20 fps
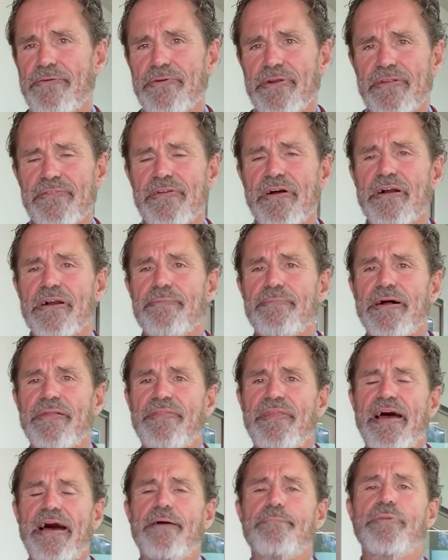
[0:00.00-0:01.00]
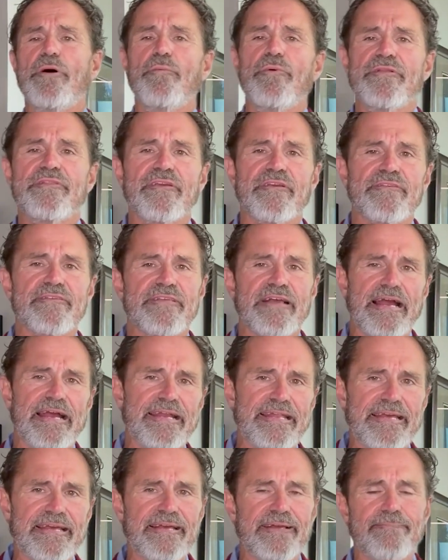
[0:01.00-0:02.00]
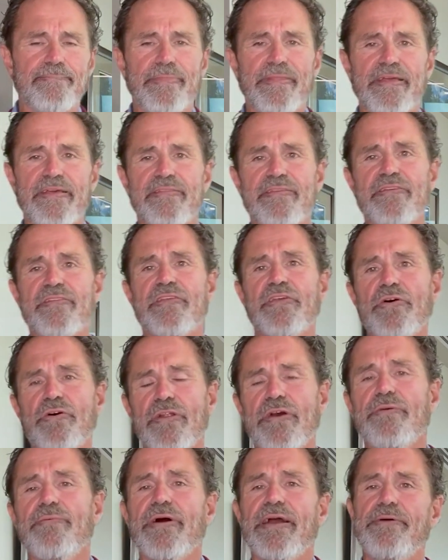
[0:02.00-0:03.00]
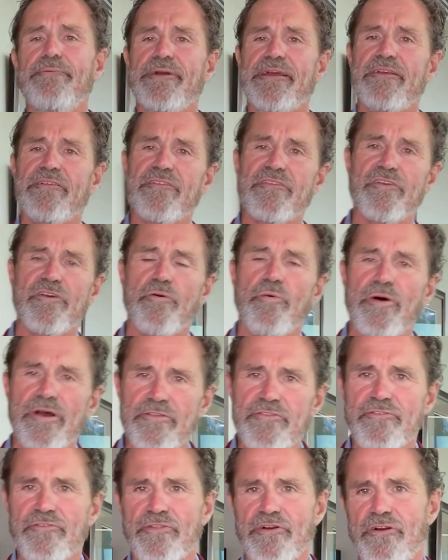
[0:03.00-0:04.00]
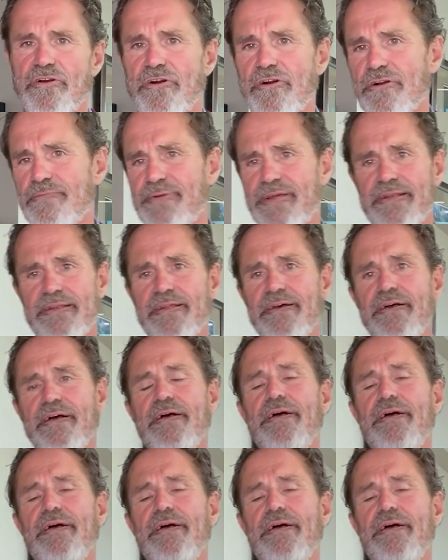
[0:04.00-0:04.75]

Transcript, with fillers: We're going to talk about that. But what's exciting is it's the only way we can sequester the carbon